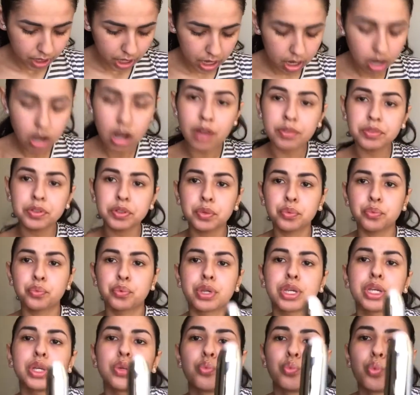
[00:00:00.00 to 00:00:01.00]
I'll have to
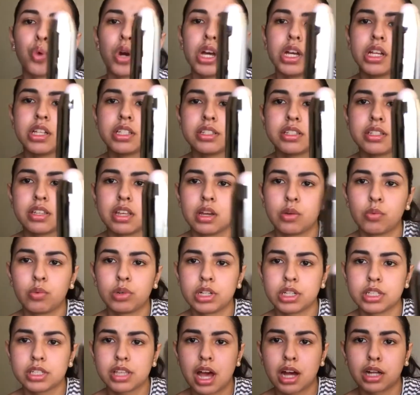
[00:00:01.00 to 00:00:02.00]
read what it's what
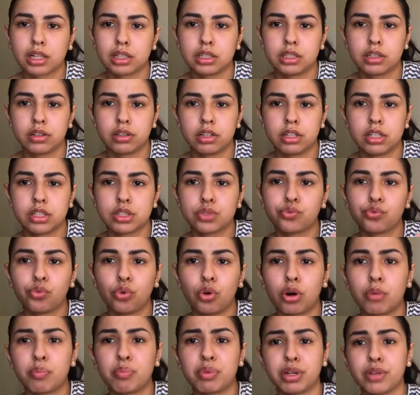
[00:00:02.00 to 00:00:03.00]
exactly it's
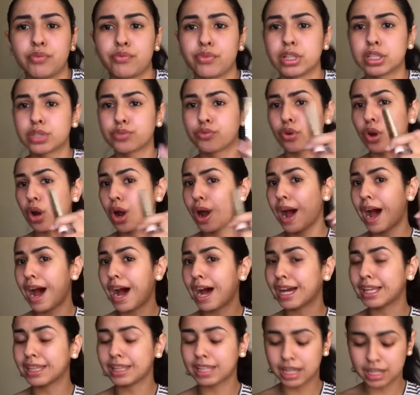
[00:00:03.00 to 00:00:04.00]
for, but if it's for
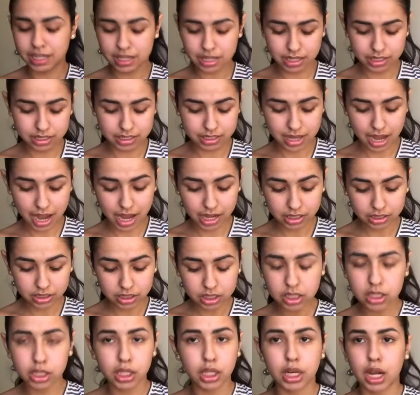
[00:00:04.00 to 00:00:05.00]
highlight
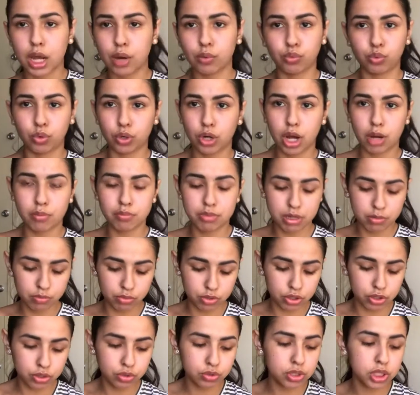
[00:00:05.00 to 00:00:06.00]
exactly, then I will not be able
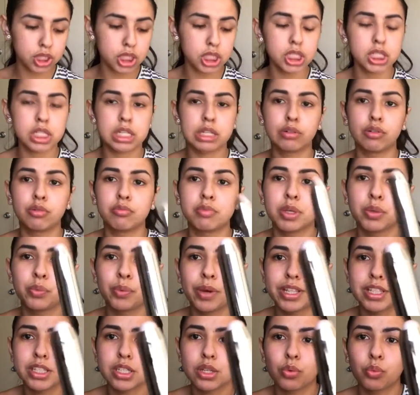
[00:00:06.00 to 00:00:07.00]
to use this. It will be
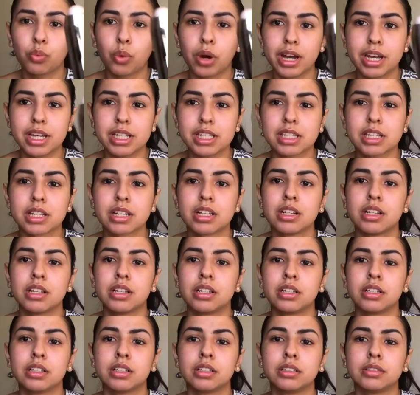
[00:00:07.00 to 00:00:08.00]
way too white.
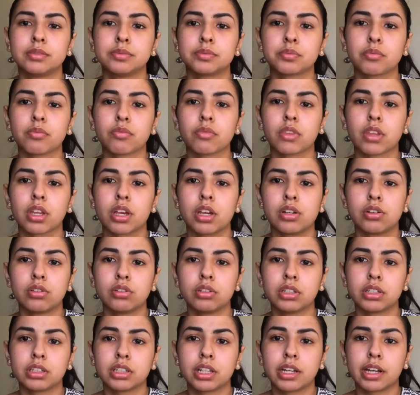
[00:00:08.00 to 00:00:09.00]
It'll
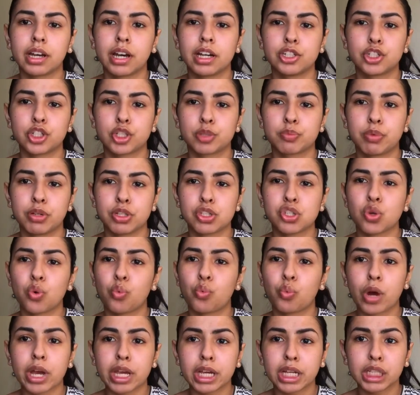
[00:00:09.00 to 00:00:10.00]
look like I just put some
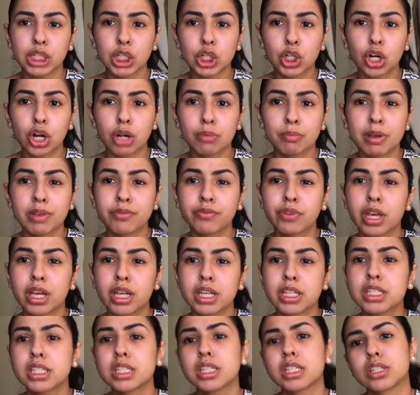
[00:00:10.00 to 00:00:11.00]
white glitter on my
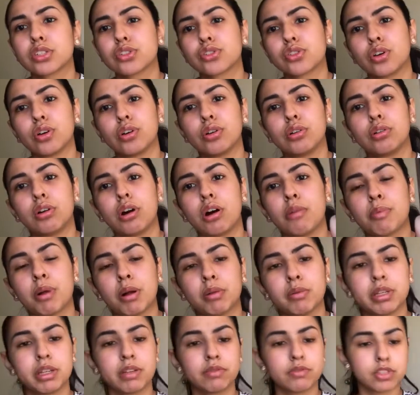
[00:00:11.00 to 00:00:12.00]
face. So I'll
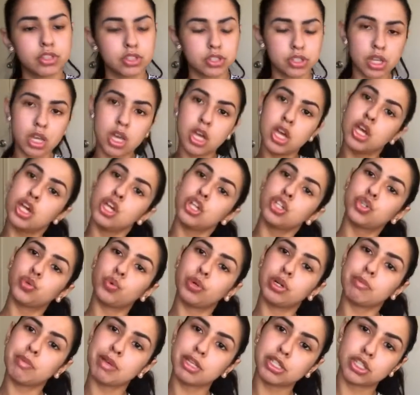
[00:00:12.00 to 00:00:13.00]
probably give this to
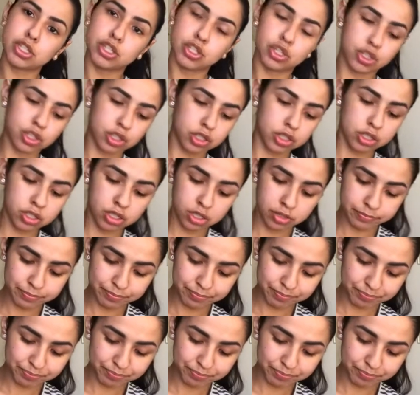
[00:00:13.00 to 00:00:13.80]
one of my sisters.